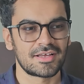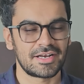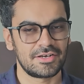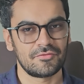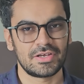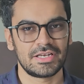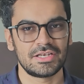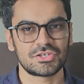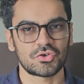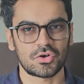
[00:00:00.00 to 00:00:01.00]
write a
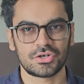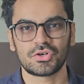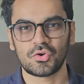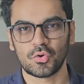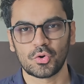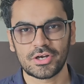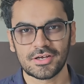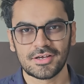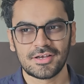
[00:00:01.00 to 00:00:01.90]
very short code